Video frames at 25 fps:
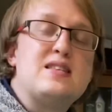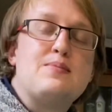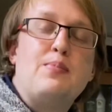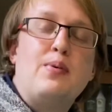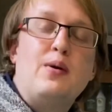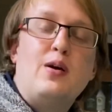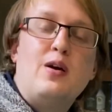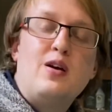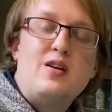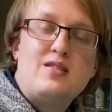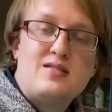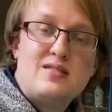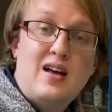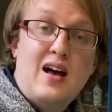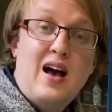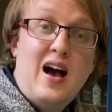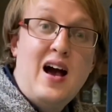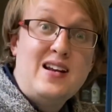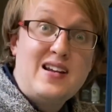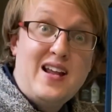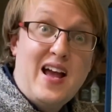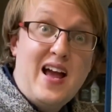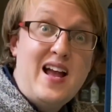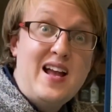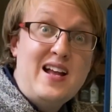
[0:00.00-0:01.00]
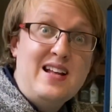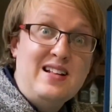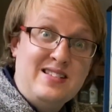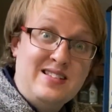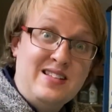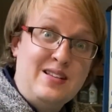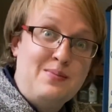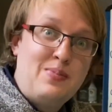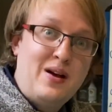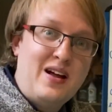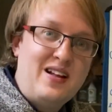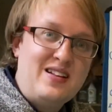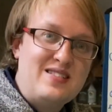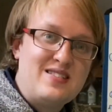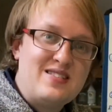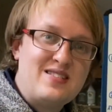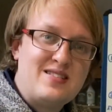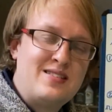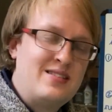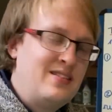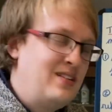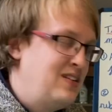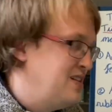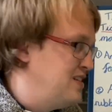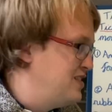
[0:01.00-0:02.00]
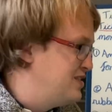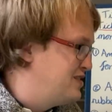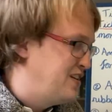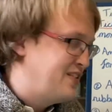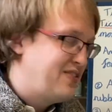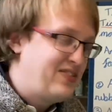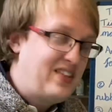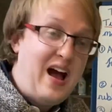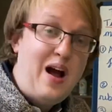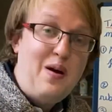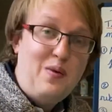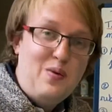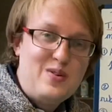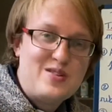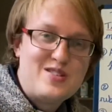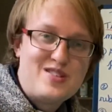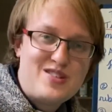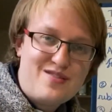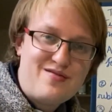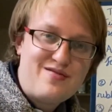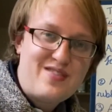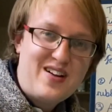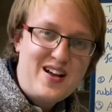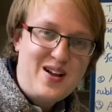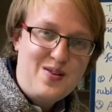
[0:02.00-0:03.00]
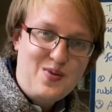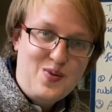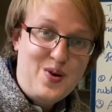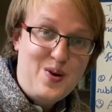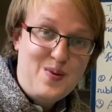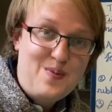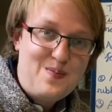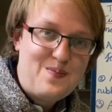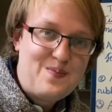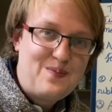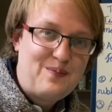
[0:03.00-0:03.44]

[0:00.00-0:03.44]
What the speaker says: purse had 80 pence, so that was the right one.